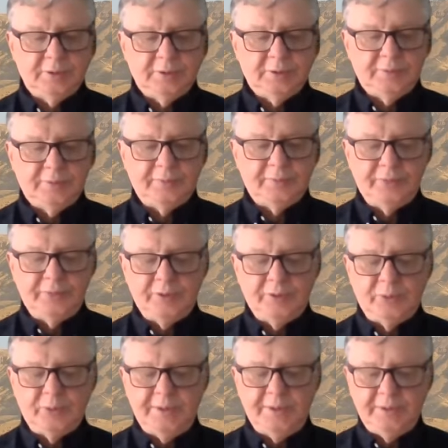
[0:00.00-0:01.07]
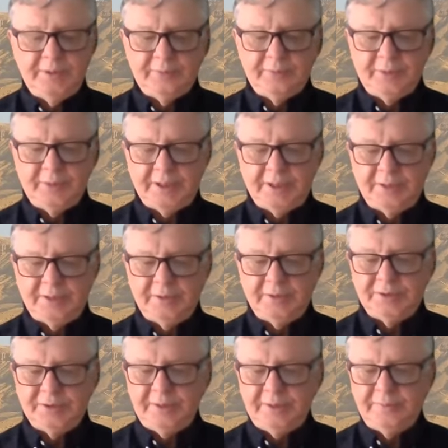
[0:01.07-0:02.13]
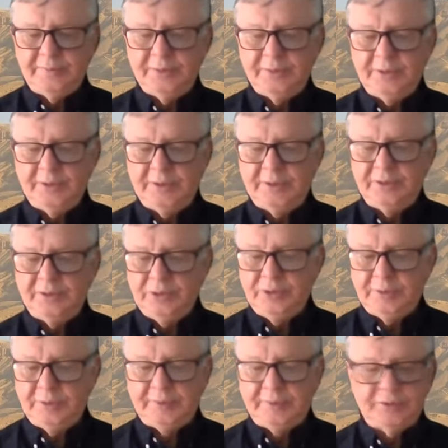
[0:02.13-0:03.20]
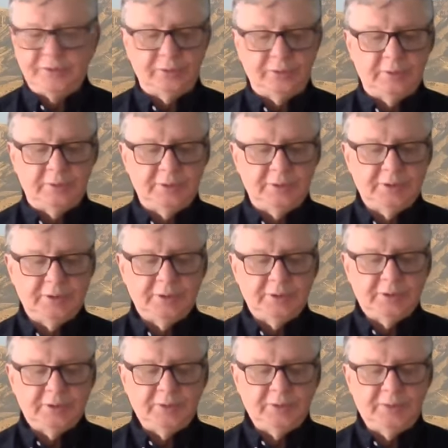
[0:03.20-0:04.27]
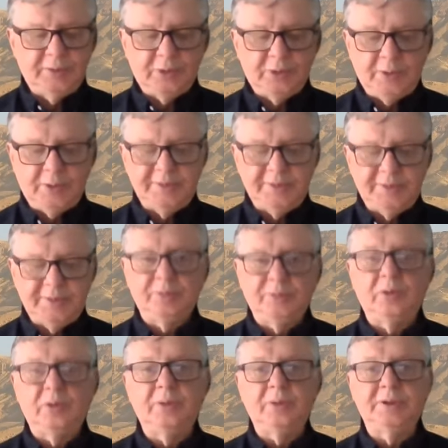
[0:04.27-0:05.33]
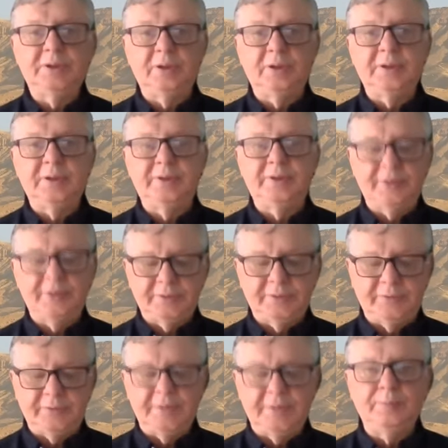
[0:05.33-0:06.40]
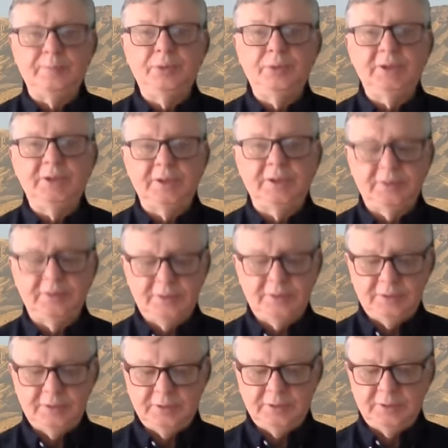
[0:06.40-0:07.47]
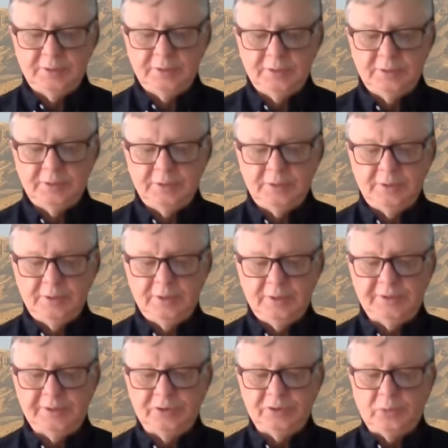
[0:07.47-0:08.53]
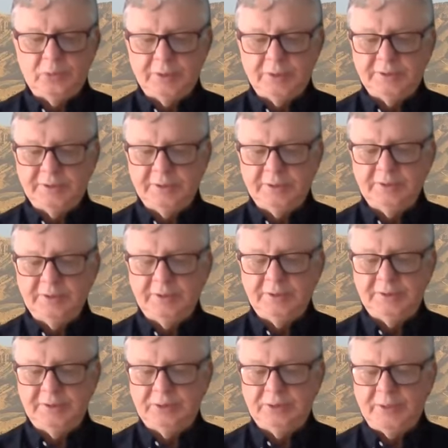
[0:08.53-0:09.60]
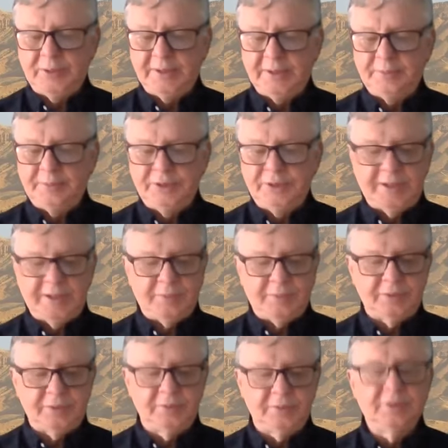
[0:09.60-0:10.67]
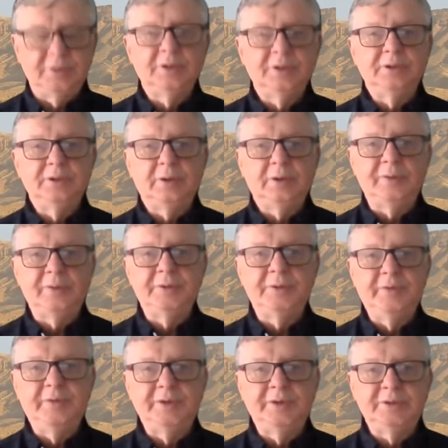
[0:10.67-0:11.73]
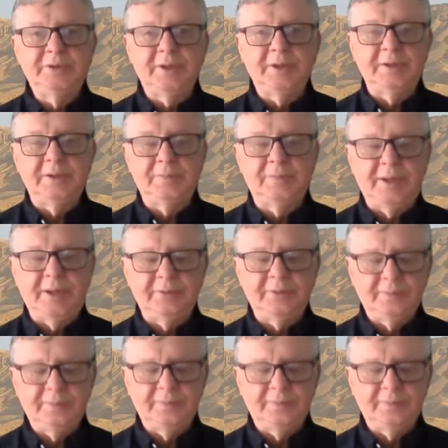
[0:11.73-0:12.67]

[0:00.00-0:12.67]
From further reading of McKenna, it seems that the intuitive soul can be equated with what we call in theosophy buddhi, as its quality is direct perception of the divinity in man.